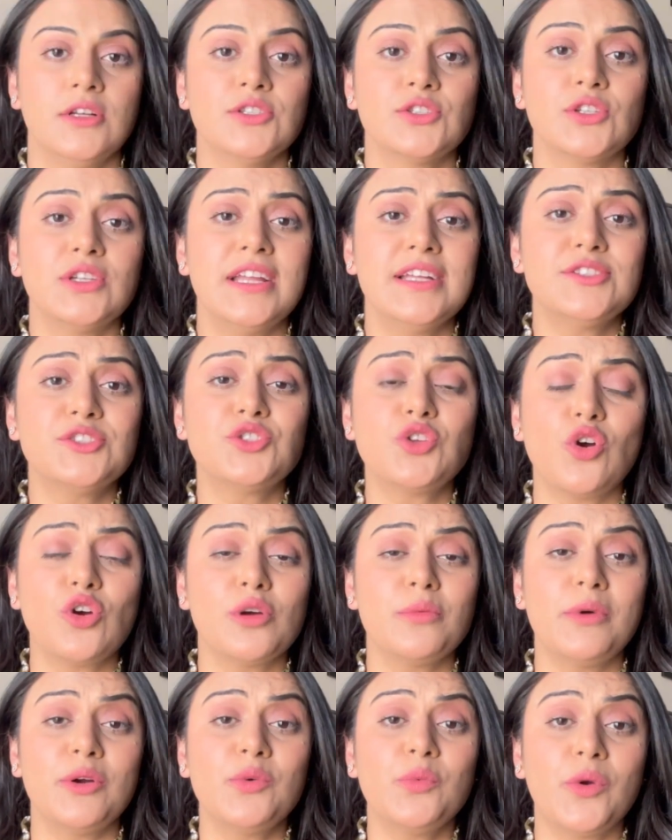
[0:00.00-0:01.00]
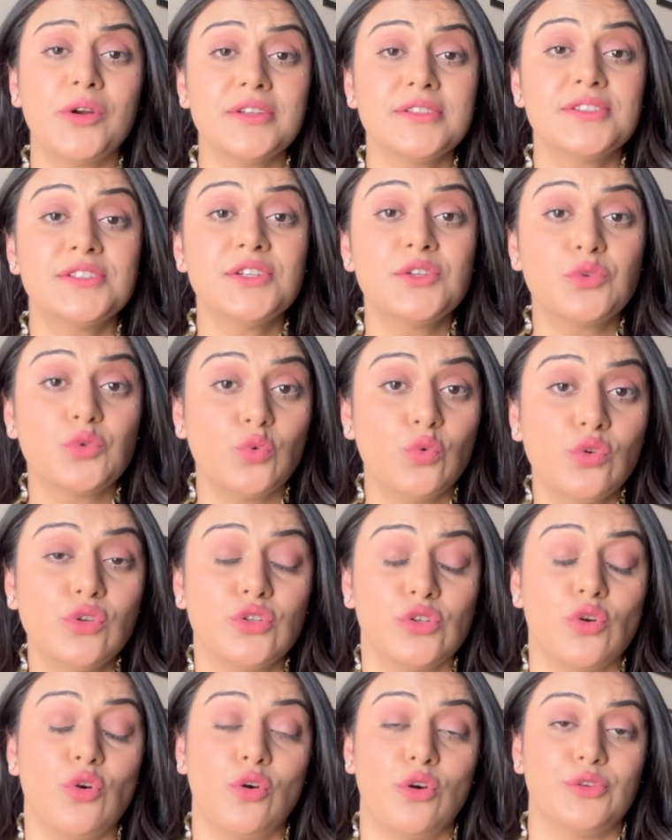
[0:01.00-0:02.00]
So let's talk about what is the
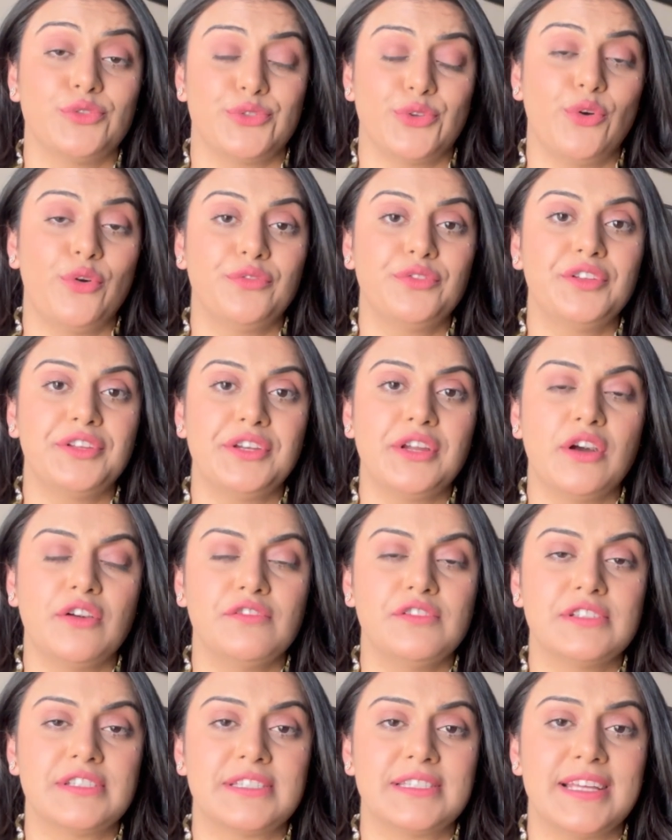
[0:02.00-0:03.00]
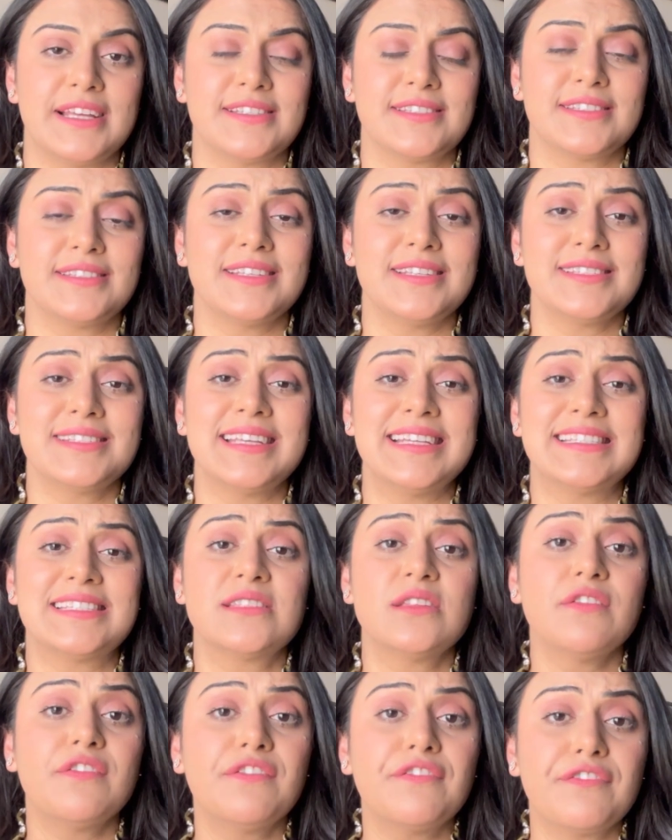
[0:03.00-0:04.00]
root cause of the nervousness. This is
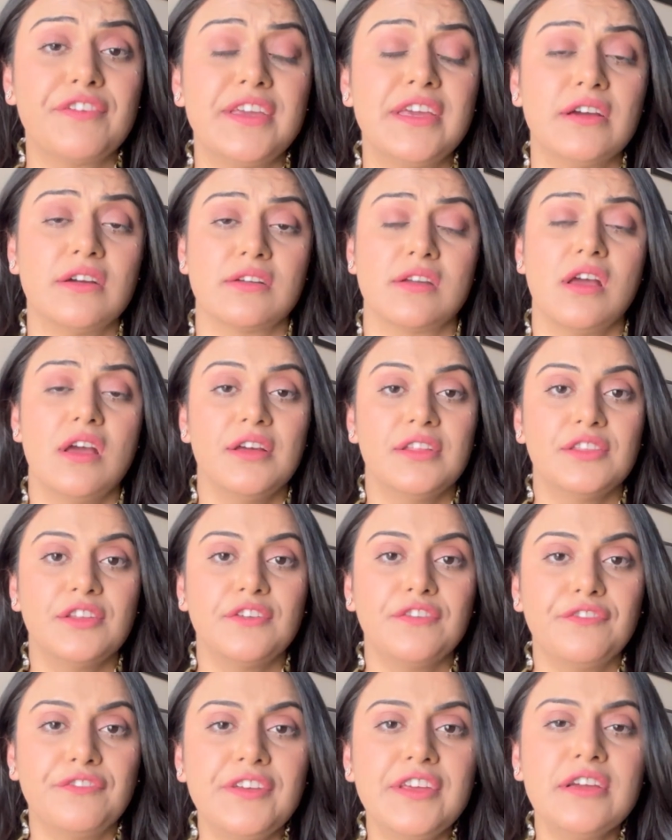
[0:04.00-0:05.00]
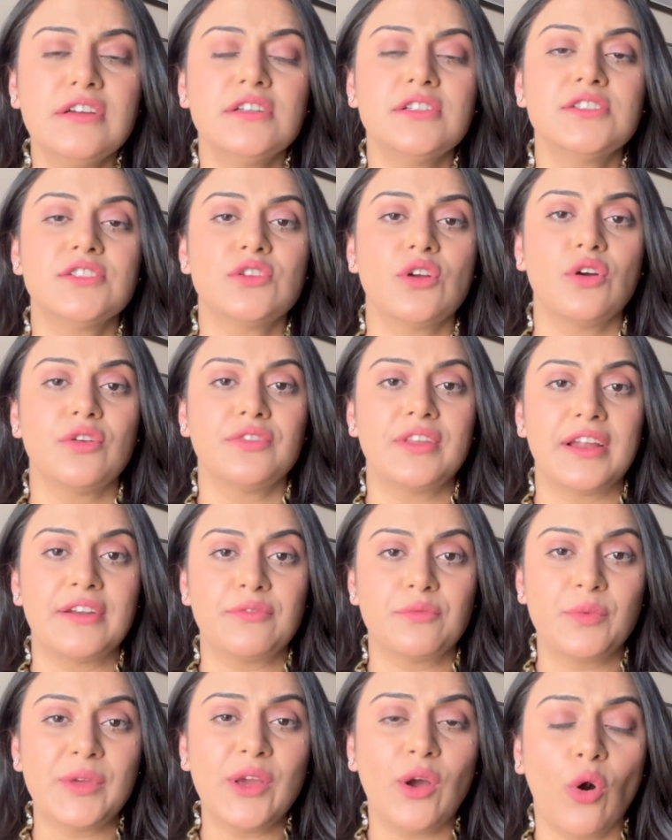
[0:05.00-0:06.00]
the fear, the fears
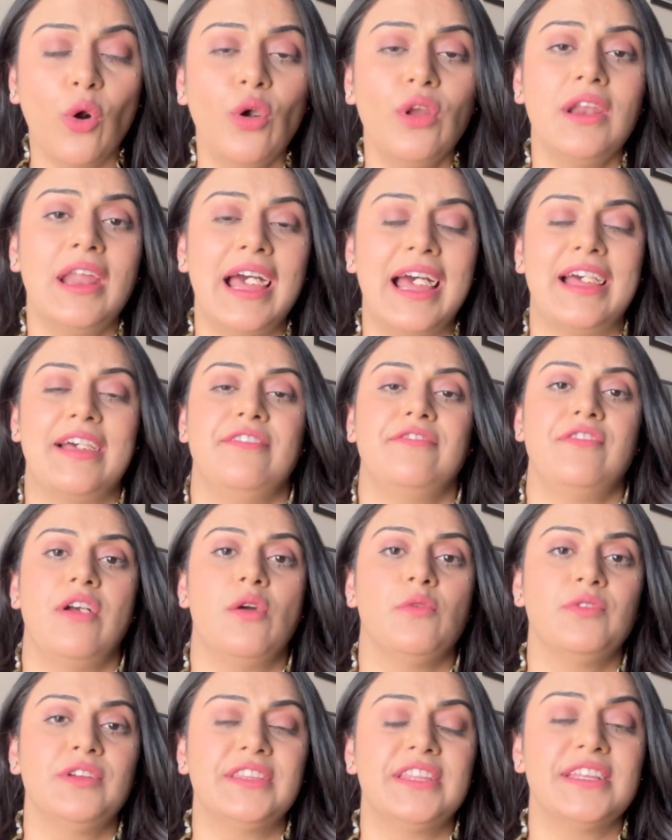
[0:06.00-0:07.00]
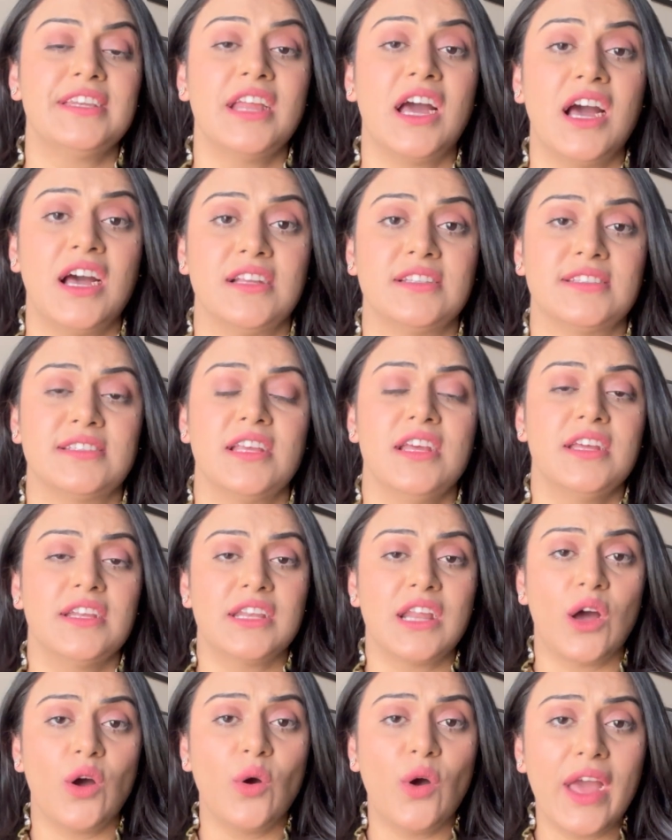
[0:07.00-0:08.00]
that we all have within us.
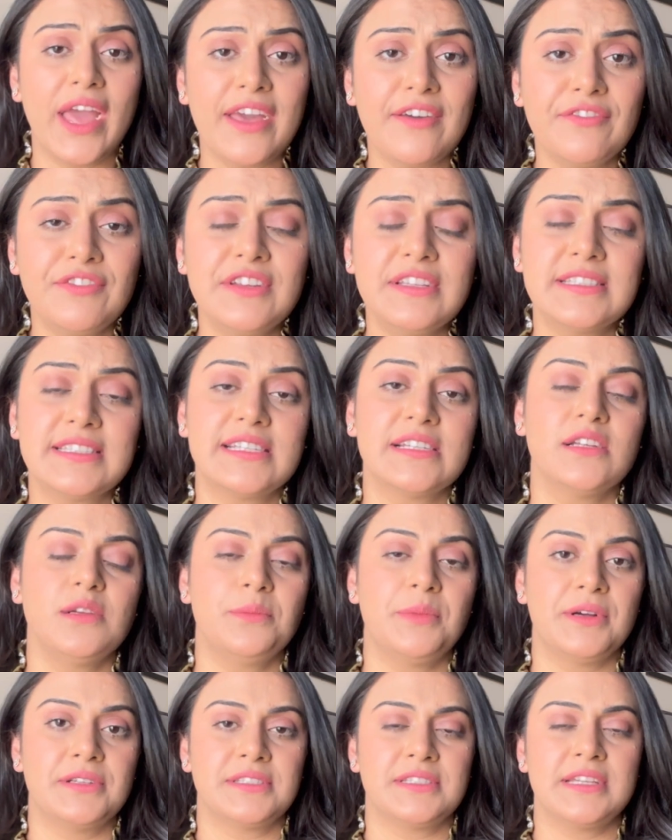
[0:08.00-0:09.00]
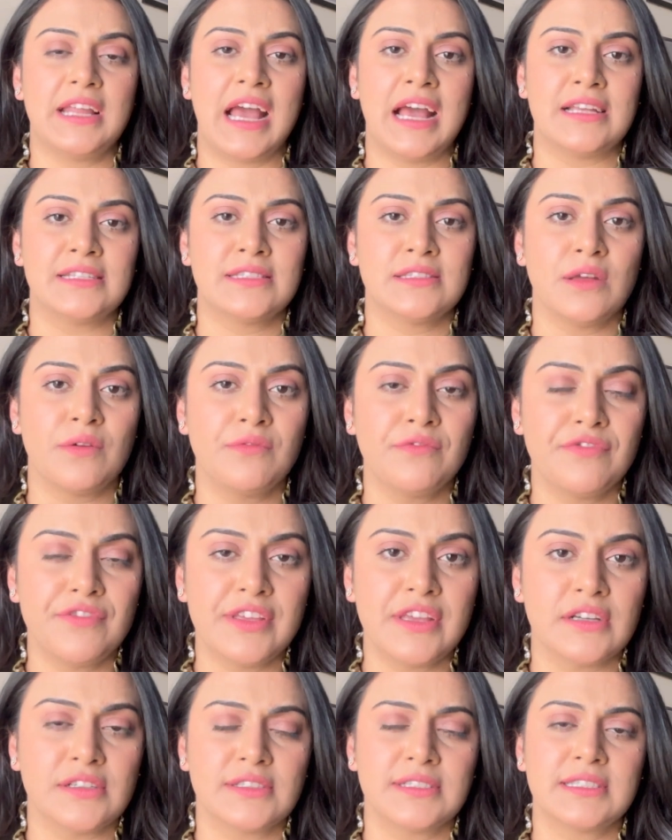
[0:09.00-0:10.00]
Now, every single person has some
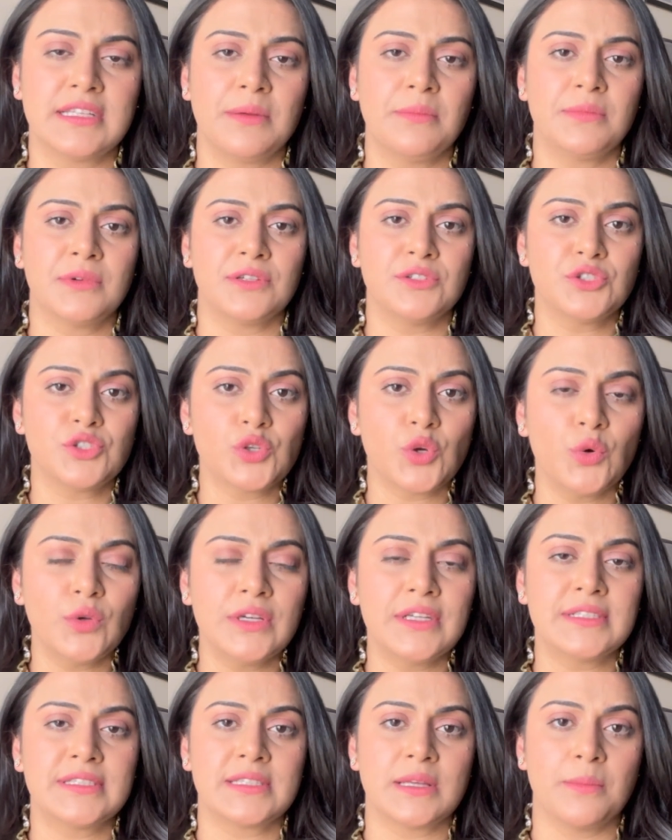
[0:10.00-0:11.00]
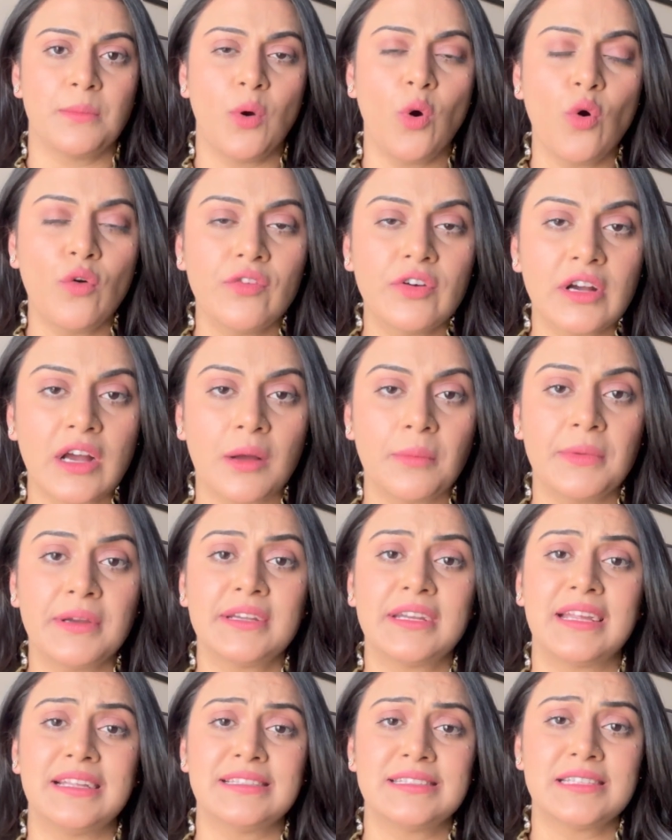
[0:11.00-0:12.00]
fear. Some control it, some overcome
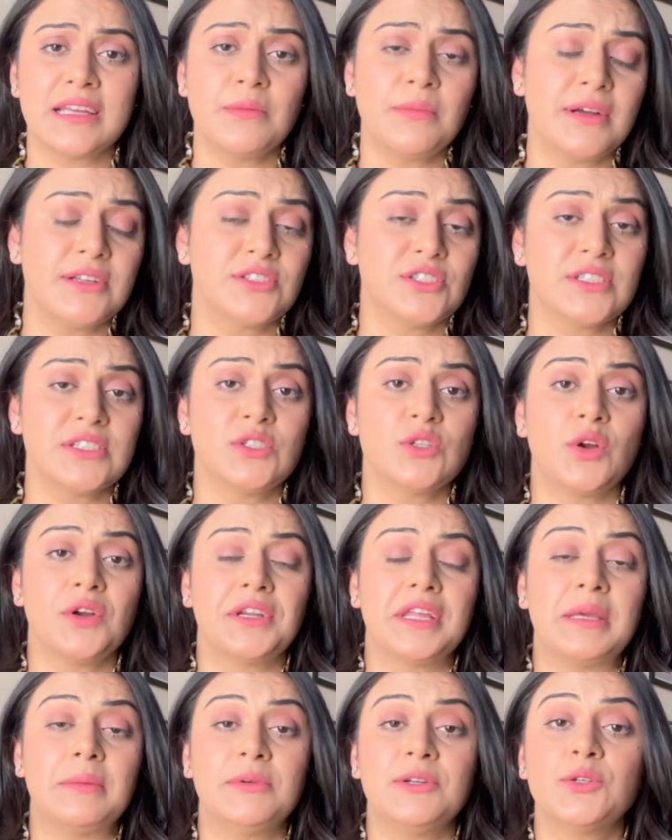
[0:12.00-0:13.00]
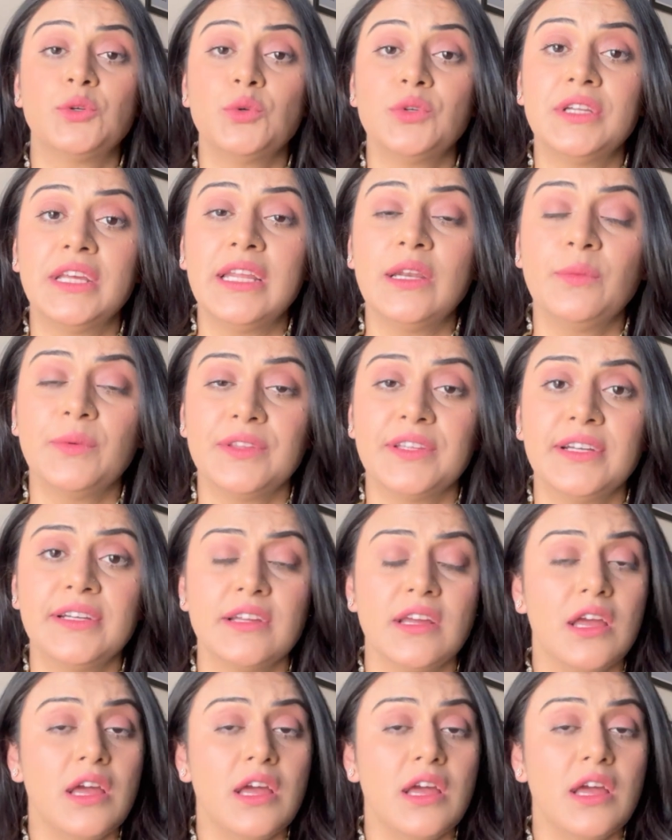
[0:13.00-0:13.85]
it, and some are just not able to deal with it